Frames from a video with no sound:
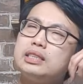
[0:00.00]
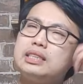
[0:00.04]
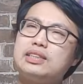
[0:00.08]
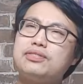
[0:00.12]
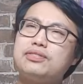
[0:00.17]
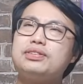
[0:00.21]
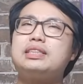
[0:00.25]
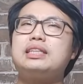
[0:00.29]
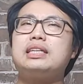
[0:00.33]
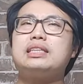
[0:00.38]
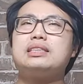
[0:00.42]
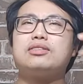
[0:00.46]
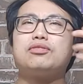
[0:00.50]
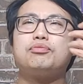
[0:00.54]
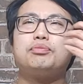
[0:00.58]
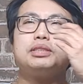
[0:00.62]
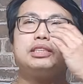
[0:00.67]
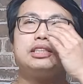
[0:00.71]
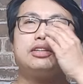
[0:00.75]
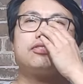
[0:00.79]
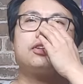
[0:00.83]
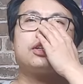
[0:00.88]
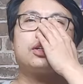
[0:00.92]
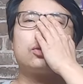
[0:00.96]
definitely taste of
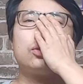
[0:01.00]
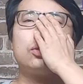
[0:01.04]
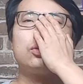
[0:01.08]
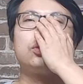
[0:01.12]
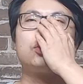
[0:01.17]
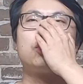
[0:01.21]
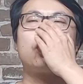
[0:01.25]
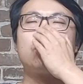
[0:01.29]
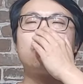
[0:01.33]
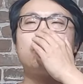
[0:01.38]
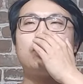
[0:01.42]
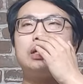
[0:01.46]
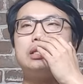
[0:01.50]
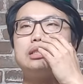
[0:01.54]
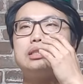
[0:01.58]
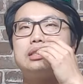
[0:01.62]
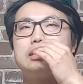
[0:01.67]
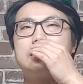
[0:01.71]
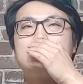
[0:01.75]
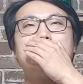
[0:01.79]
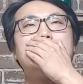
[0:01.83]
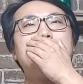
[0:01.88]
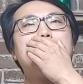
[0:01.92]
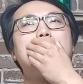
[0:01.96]
Pacific
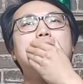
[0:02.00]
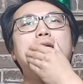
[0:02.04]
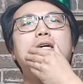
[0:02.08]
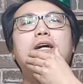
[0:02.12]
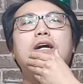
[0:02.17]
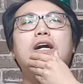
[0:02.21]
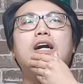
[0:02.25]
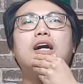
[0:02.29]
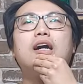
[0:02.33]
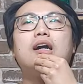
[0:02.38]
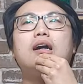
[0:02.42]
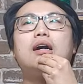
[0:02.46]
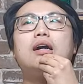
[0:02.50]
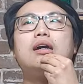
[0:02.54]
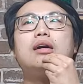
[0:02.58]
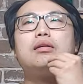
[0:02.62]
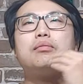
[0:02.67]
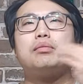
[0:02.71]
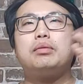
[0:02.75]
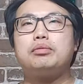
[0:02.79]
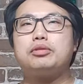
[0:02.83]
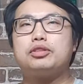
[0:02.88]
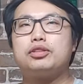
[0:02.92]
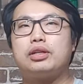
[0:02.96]
Northwest. Uh,
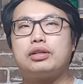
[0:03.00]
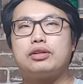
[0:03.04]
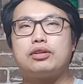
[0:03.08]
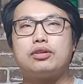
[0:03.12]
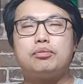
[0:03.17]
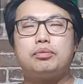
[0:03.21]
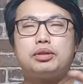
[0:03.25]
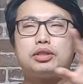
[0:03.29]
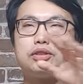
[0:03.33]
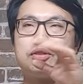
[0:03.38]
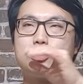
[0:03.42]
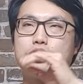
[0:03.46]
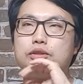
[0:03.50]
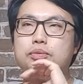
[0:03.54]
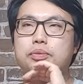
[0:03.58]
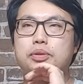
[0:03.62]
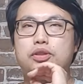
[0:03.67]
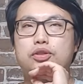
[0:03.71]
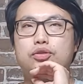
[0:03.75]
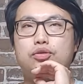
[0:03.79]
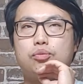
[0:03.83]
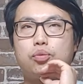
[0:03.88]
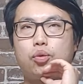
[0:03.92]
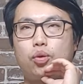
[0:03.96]
I remember trying a bunch of those
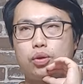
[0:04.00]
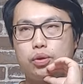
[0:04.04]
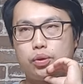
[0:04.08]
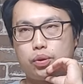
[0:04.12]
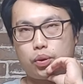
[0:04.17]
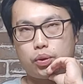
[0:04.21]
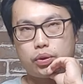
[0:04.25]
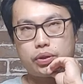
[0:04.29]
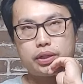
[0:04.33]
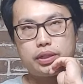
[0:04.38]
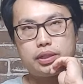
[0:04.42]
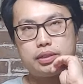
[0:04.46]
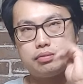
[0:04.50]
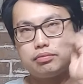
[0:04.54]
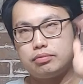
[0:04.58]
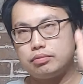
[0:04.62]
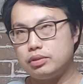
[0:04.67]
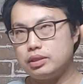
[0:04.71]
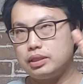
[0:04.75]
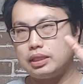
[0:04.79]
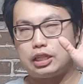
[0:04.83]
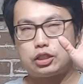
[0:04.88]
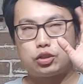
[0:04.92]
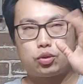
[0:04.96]
beers from Portland, Oregon
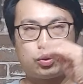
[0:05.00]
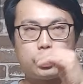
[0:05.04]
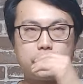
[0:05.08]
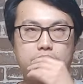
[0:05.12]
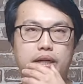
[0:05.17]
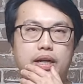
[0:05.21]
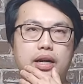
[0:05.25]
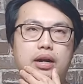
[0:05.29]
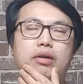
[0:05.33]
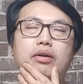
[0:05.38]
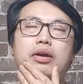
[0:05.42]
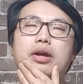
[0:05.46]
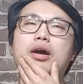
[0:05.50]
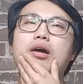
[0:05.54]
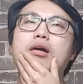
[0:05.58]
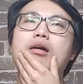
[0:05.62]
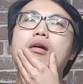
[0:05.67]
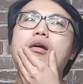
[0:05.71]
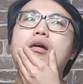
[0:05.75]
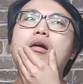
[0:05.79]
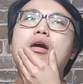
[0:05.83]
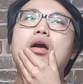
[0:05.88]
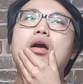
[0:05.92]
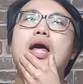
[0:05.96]
slash Oregon area,
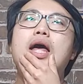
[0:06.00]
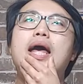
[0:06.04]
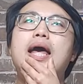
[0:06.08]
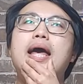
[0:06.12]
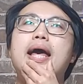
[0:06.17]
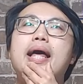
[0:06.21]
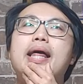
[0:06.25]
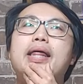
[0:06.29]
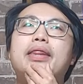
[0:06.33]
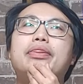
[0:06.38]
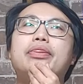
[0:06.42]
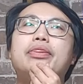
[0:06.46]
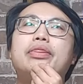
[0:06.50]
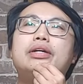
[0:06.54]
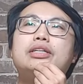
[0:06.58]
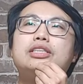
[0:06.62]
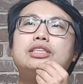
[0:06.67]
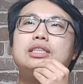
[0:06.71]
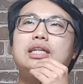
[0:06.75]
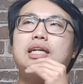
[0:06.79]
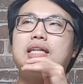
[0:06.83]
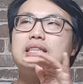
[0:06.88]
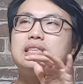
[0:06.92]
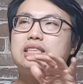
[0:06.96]
and they
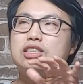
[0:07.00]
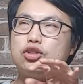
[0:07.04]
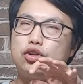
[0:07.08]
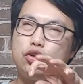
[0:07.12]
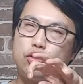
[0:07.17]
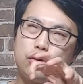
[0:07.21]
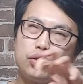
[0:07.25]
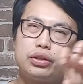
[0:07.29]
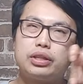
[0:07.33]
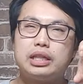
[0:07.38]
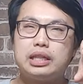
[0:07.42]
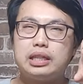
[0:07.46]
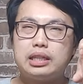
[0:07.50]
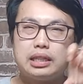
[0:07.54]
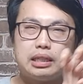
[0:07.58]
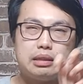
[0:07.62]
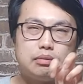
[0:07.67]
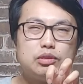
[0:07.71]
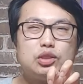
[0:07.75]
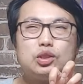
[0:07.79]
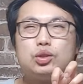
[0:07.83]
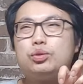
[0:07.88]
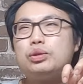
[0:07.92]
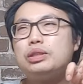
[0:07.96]
just has this earthy
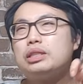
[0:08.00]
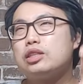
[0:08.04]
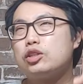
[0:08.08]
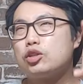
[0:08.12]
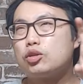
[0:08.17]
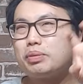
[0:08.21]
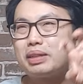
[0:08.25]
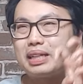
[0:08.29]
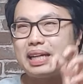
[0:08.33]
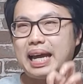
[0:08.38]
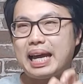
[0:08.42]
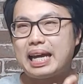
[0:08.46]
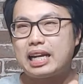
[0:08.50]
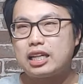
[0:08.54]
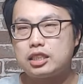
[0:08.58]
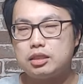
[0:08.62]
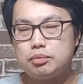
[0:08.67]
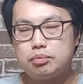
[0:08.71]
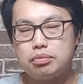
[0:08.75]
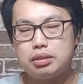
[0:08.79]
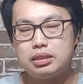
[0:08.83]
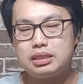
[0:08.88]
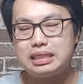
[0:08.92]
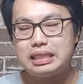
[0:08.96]
theme to it, a little bit
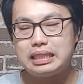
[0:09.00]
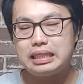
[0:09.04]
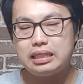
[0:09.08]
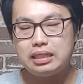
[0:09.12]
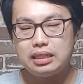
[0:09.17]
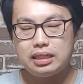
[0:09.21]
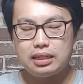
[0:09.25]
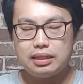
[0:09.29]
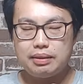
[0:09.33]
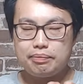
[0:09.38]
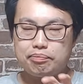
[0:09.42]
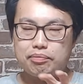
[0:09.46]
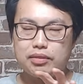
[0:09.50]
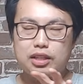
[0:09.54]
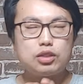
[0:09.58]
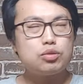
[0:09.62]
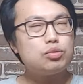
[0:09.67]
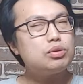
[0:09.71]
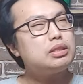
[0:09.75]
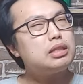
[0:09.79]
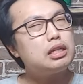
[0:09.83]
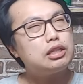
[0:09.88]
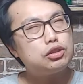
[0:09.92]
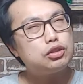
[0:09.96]
cannabisy.
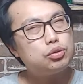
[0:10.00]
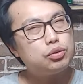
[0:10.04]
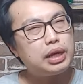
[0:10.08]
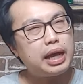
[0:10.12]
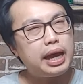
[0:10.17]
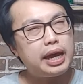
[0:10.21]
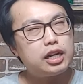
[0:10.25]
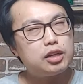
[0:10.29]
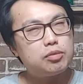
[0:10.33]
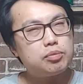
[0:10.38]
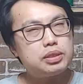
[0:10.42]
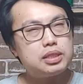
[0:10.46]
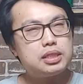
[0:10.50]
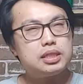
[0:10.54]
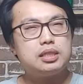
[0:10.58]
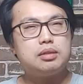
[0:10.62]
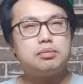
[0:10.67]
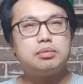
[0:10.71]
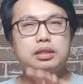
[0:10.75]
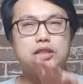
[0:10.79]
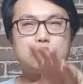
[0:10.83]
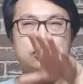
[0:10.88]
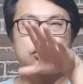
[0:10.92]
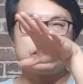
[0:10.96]
This one's not too
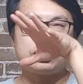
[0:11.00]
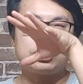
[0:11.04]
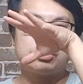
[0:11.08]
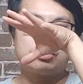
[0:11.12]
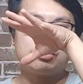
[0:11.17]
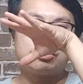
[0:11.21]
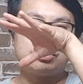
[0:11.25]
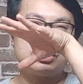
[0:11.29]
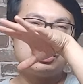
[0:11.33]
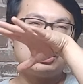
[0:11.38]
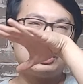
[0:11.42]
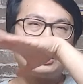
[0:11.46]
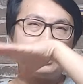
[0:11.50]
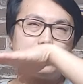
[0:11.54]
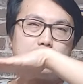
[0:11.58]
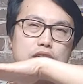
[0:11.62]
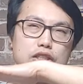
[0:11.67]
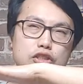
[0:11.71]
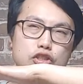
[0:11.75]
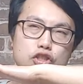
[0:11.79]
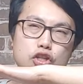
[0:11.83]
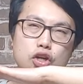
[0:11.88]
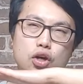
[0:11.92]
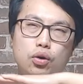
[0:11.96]
cannabisy, but there's a again
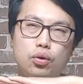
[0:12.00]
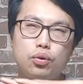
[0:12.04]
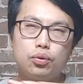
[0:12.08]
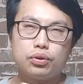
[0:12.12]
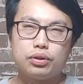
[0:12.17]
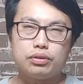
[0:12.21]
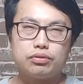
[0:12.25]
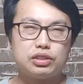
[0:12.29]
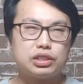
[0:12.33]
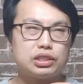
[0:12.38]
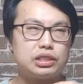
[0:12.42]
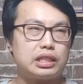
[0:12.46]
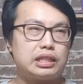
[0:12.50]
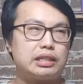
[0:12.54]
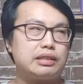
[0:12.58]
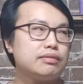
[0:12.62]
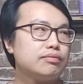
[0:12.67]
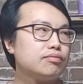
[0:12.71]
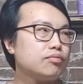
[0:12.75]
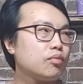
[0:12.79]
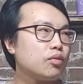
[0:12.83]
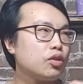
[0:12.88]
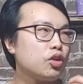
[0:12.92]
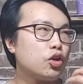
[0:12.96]
that tone of just like
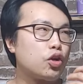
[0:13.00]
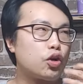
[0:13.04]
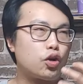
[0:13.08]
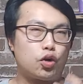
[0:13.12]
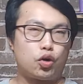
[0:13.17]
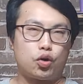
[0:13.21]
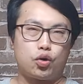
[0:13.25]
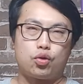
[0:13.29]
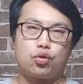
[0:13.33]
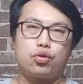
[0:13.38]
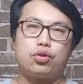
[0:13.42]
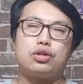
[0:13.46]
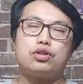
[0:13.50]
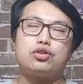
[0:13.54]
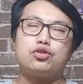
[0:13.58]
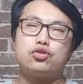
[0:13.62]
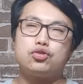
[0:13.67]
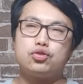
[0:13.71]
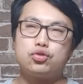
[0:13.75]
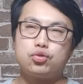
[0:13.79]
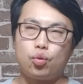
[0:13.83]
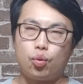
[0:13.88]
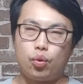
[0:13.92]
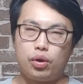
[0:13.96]
earth and
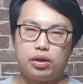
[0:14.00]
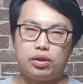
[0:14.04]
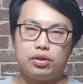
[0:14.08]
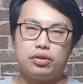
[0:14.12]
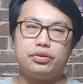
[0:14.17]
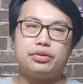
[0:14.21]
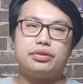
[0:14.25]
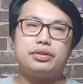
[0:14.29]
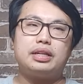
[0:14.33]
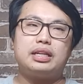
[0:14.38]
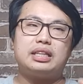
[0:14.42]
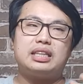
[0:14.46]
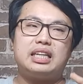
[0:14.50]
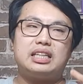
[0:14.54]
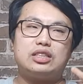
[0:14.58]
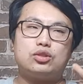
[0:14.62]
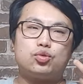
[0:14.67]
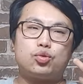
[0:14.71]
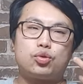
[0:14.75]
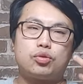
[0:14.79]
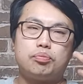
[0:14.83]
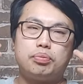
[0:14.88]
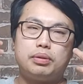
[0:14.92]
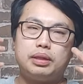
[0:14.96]
soil, and
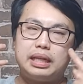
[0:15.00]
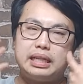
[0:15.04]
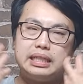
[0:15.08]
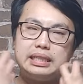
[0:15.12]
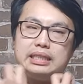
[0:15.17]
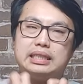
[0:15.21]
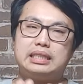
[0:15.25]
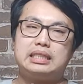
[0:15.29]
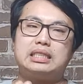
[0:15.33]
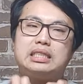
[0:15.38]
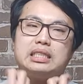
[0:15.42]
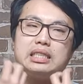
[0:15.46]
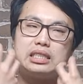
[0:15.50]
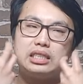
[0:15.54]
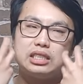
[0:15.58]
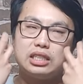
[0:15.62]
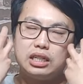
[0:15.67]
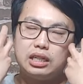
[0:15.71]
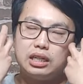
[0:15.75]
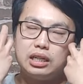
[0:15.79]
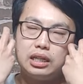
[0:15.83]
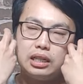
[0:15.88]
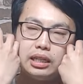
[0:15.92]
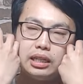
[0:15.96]
that sort of plays into this
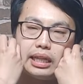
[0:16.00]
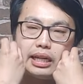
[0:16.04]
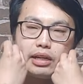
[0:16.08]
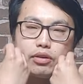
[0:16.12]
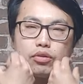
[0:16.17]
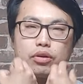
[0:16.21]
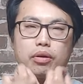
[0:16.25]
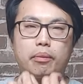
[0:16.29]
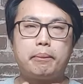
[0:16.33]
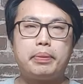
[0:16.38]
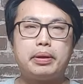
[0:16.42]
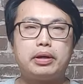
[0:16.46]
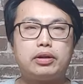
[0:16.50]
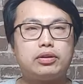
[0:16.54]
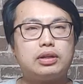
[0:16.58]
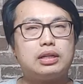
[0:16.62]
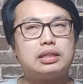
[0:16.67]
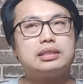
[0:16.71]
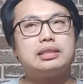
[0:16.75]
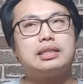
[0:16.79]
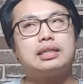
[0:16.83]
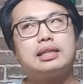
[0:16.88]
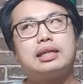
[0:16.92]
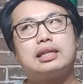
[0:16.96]
lingering
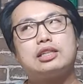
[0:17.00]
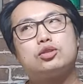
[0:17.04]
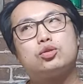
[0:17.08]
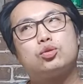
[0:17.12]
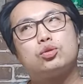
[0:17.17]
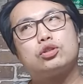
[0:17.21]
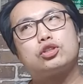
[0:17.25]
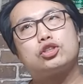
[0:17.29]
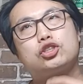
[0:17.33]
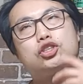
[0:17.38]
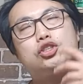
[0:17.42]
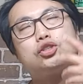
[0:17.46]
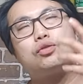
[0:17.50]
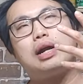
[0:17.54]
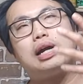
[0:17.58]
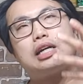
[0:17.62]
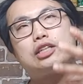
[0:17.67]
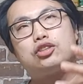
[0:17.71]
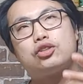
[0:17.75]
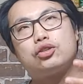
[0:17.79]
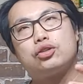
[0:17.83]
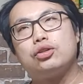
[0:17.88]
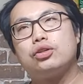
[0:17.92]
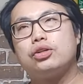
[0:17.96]
bitterness that like sort of
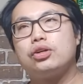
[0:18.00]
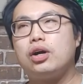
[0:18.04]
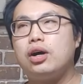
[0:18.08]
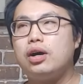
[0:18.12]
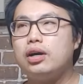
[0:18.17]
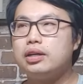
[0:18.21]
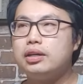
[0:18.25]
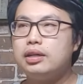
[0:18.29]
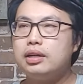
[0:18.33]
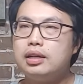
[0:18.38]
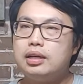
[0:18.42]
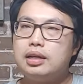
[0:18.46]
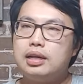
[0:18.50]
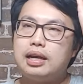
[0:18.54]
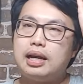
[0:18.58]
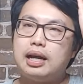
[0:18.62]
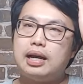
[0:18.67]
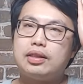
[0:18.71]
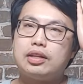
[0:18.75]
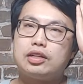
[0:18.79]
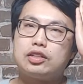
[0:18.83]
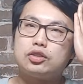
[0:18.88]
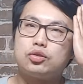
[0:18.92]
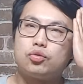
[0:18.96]
extracts early on
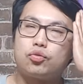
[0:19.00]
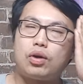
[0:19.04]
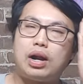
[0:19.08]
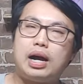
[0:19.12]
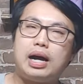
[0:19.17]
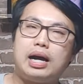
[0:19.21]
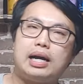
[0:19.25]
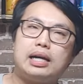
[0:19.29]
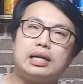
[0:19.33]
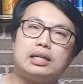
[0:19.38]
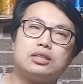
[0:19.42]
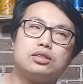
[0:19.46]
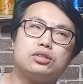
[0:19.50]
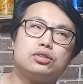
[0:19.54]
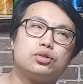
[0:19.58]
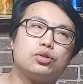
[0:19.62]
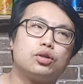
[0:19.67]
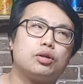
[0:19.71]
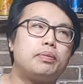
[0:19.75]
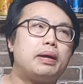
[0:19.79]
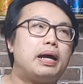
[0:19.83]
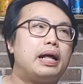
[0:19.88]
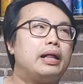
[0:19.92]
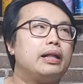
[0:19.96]
and then just rides
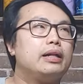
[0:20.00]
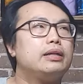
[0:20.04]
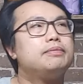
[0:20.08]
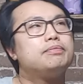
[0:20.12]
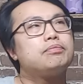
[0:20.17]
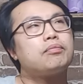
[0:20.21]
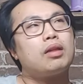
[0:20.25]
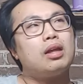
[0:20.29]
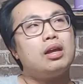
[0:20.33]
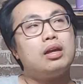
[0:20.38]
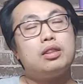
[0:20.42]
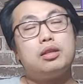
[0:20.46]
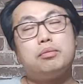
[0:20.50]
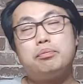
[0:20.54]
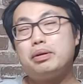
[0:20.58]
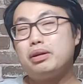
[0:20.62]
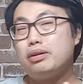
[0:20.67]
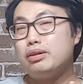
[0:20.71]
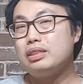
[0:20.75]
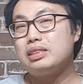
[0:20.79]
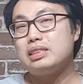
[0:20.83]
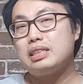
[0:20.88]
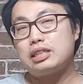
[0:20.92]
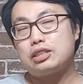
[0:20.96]
through your palate. The
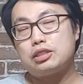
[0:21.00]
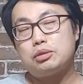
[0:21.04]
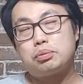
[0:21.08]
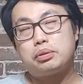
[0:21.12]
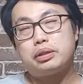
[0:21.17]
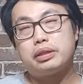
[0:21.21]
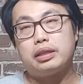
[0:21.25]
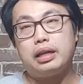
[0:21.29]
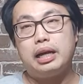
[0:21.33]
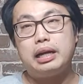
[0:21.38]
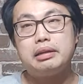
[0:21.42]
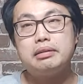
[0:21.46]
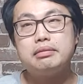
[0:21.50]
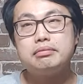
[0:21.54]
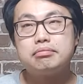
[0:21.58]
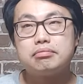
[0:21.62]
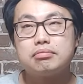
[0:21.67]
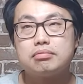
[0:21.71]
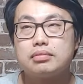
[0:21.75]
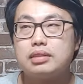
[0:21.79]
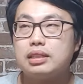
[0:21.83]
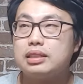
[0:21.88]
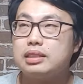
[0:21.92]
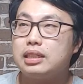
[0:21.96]
bitterness is actually pretty light.
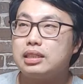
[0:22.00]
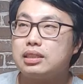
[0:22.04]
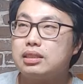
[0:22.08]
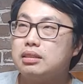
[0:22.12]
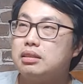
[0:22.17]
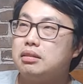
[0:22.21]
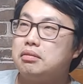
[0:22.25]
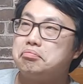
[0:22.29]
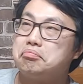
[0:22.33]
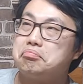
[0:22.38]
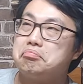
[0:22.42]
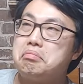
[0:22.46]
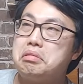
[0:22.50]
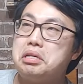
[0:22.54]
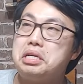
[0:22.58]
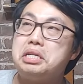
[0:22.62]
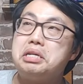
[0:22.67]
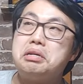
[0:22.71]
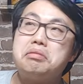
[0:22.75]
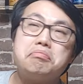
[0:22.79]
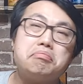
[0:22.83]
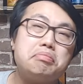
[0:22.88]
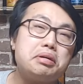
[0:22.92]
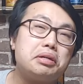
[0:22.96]
It's actually the
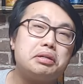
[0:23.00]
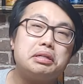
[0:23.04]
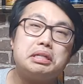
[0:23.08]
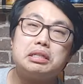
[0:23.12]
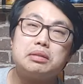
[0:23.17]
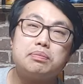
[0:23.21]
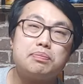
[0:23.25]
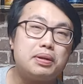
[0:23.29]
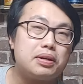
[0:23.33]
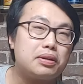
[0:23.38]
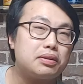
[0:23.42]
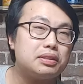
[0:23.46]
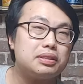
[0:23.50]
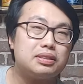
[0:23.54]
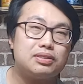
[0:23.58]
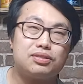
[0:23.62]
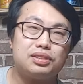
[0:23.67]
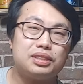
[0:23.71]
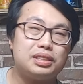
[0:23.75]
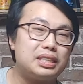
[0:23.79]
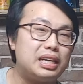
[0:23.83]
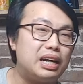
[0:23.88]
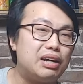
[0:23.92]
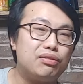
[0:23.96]
medium bitterness beer is
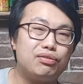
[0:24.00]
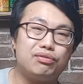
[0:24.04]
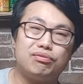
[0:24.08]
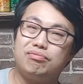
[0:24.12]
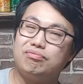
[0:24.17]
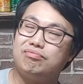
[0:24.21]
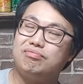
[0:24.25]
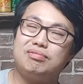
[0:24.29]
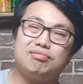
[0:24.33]
really not.